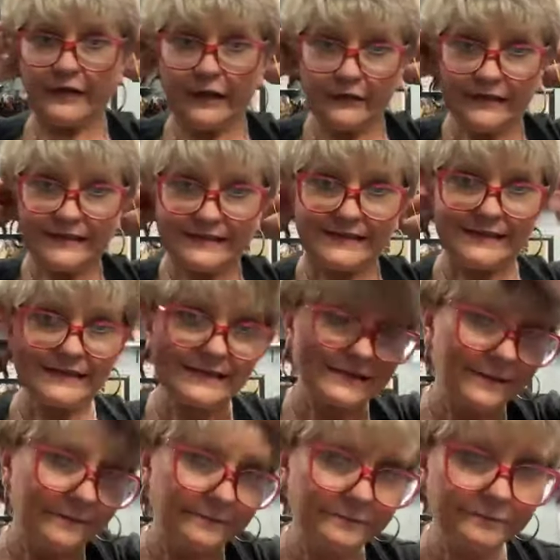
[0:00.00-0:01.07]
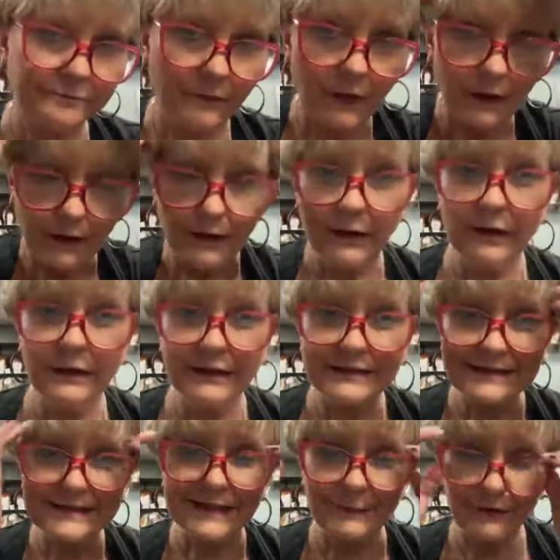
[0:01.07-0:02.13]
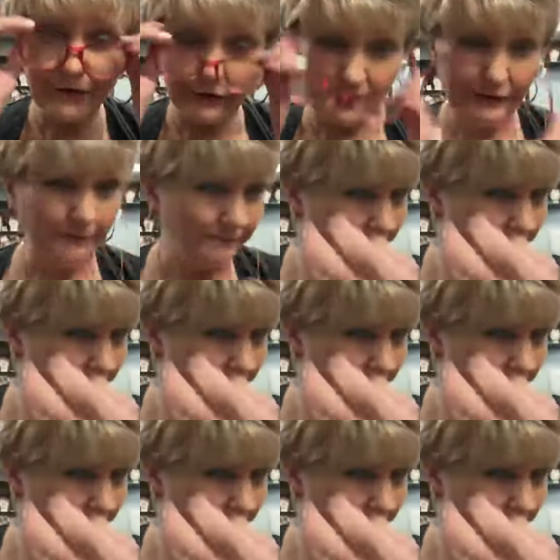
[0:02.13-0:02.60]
Now this is similar,